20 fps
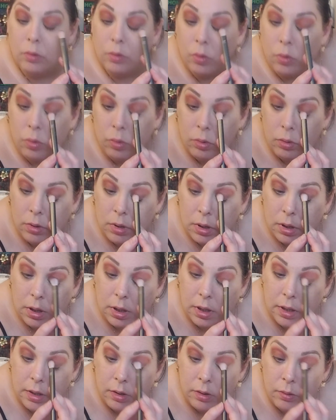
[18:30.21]
cool
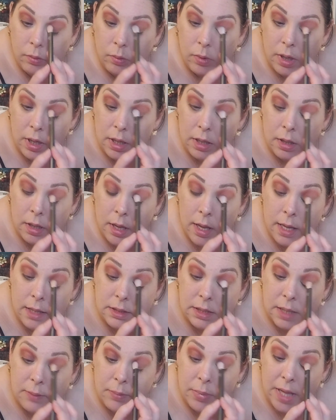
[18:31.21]
glitter one that
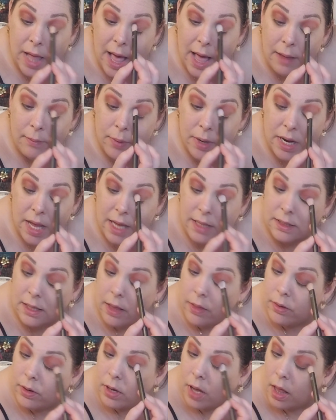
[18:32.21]
has like black, but it has
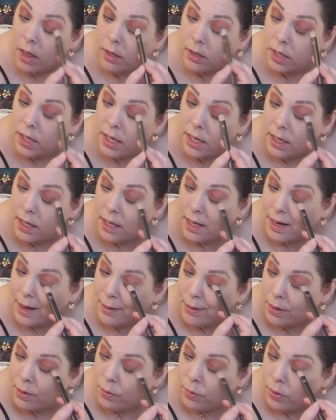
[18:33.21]
other color in it, and
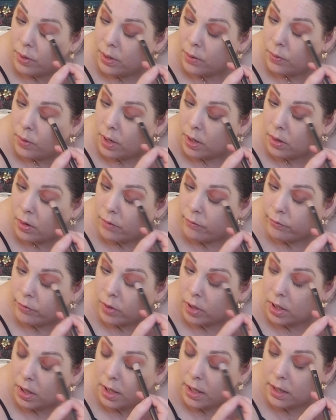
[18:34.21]
I don't really want to go
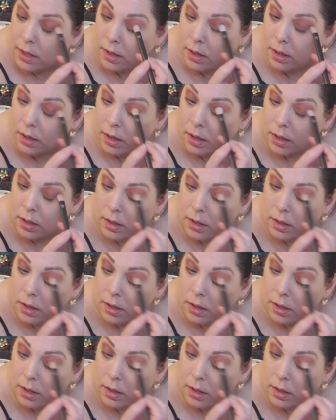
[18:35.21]
for a glitter.